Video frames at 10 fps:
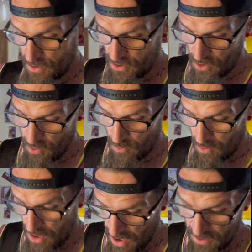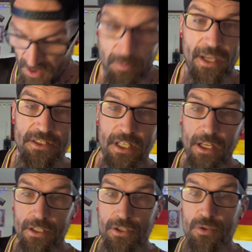So on Spice
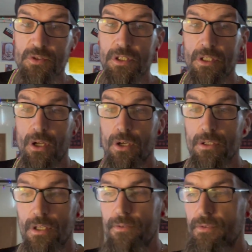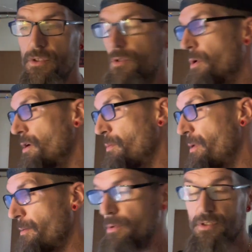Alley, you've seen all of the Serrano
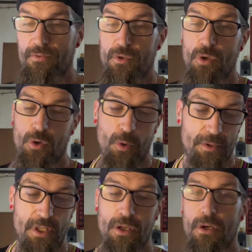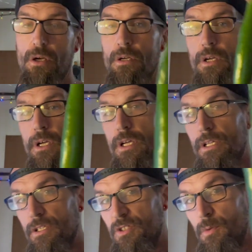peppers. If you don't know what they are,
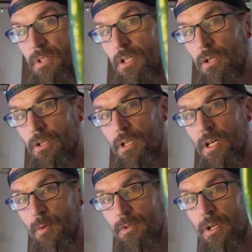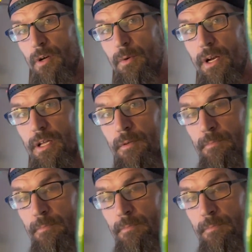this is what they look like when they're ready.